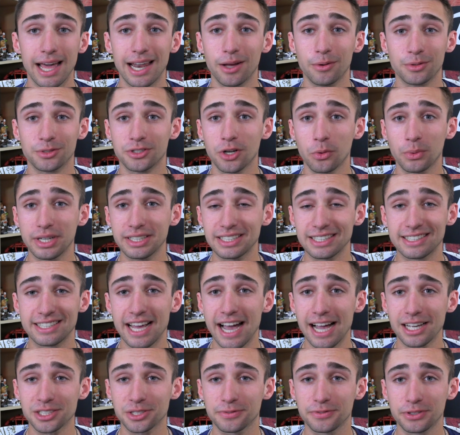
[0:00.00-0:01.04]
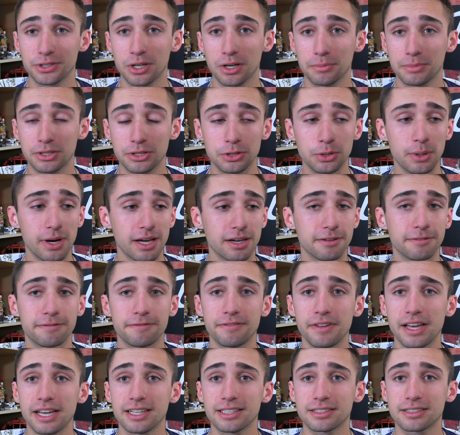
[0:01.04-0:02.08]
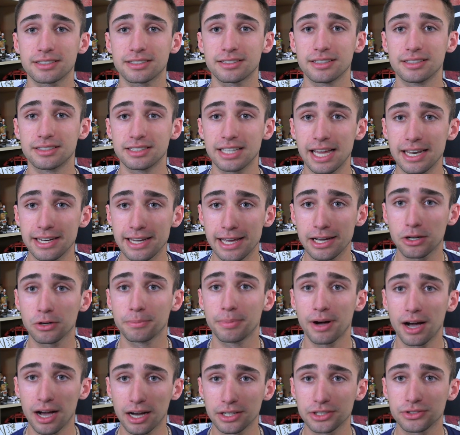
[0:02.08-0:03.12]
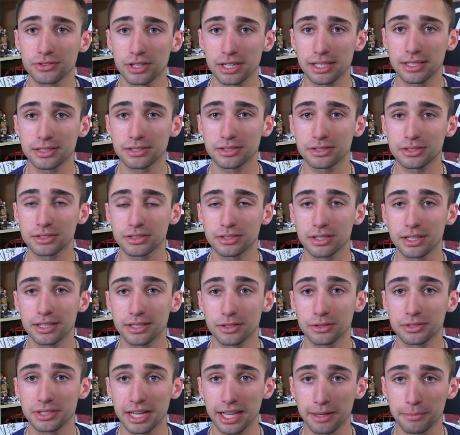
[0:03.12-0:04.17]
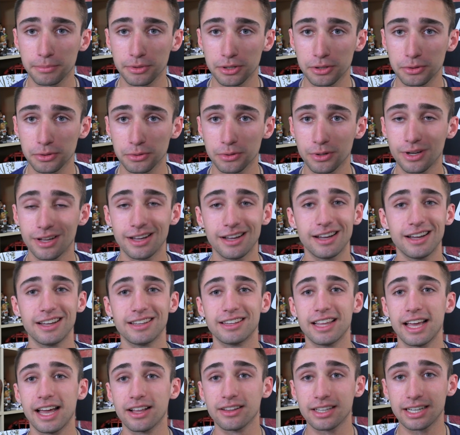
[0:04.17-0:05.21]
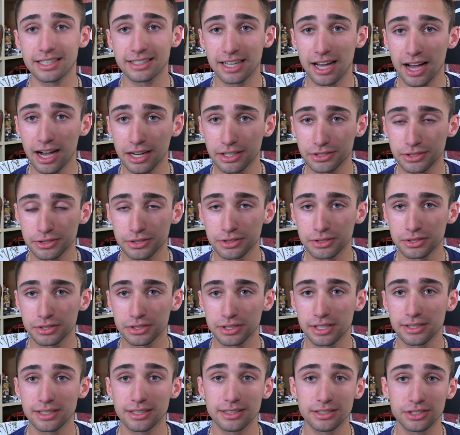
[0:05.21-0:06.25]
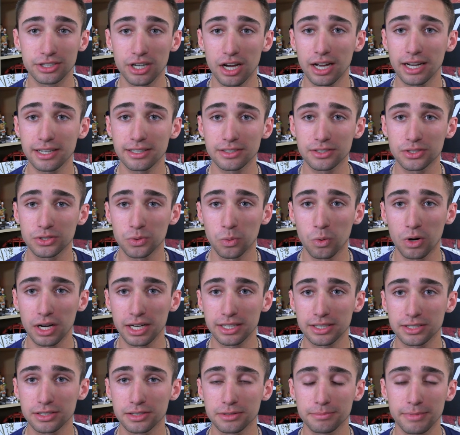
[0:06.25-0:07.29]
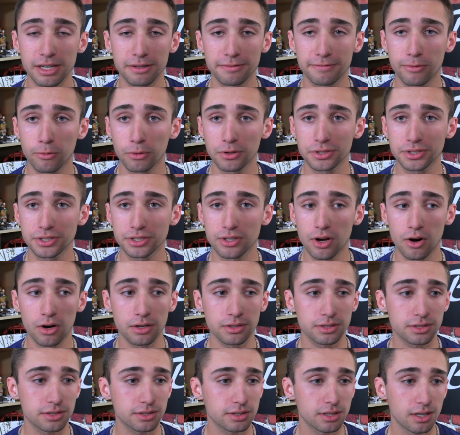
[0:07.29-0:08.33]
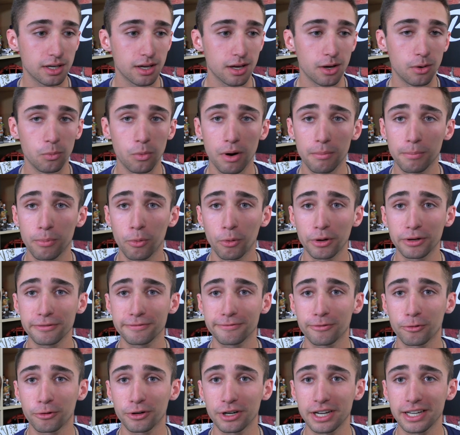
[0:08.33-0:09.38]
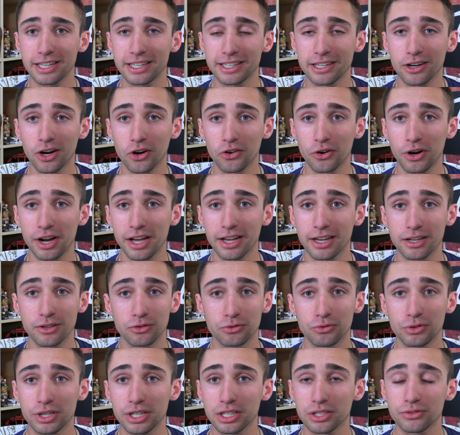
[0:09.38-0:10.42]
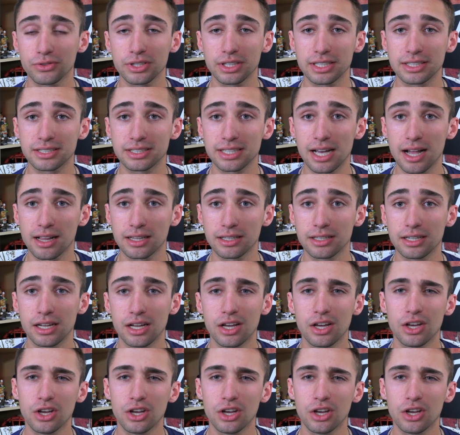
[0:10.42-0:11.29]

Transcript: And it was no easy task for you. I mean, you had to face the San Diego Padres in your debut, the L A Dodgers, and then the Giants twice. Made four starts, one point four eight E R A, really, really solid.